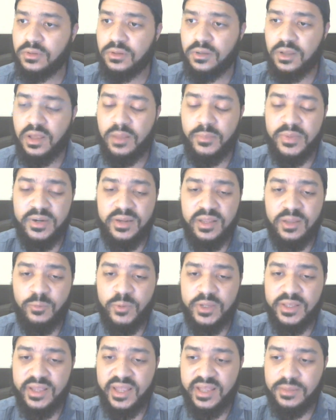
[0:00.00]
coming in
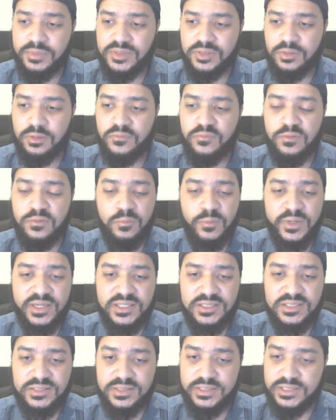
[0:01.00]
with capes on for
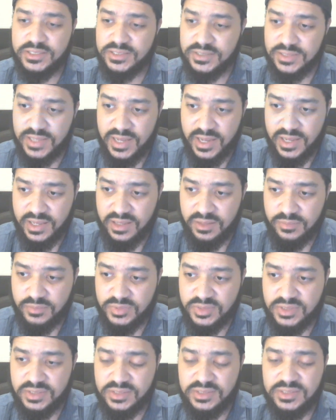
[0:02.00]
Wesley
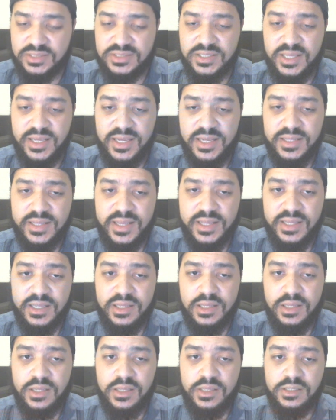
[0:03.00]
Snipes and saying
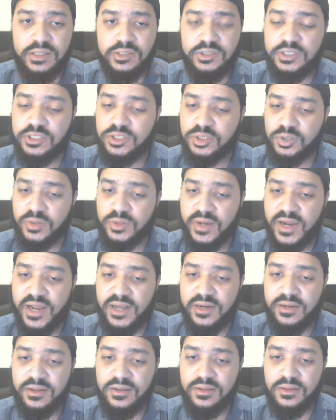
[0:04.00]
that she's
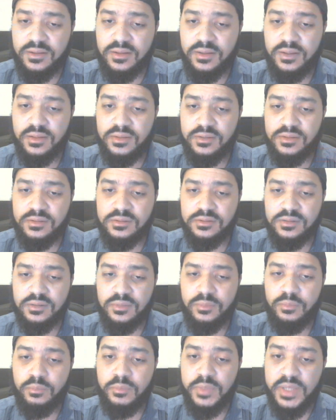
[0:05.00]
trying to
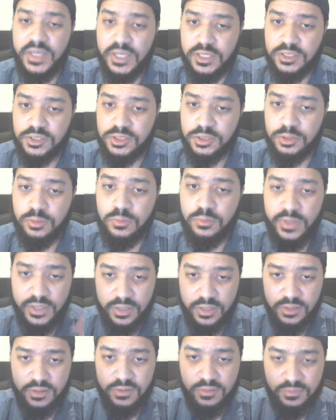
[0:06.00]
me too
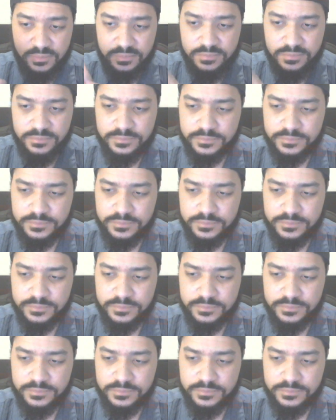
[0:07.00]
him,